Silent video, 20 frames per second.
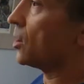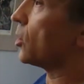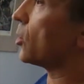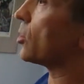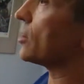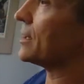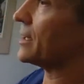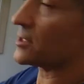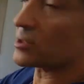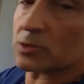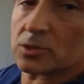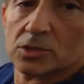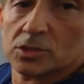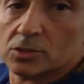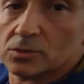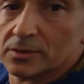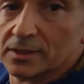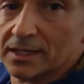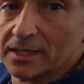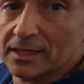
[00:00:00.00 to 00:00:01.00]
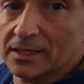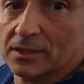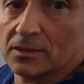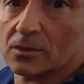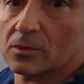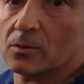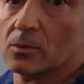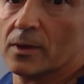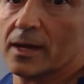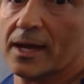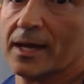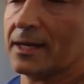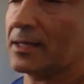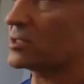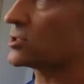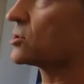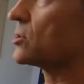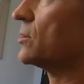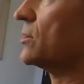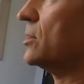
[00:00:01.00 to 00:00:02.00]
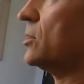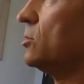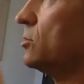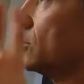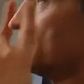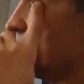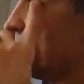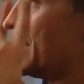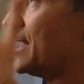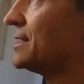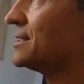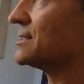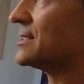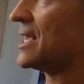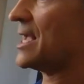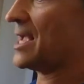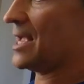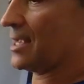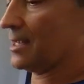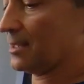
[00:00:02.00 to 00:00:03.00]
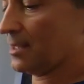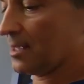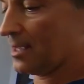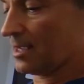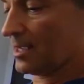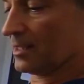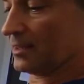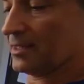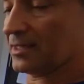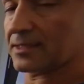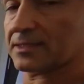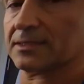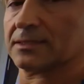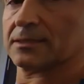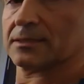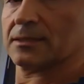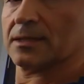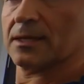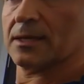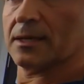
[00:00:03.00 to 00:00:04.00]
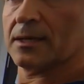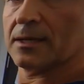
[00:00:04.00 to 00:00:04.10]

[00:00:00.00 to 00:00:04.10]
or an extra screen, either way, so that you maintain this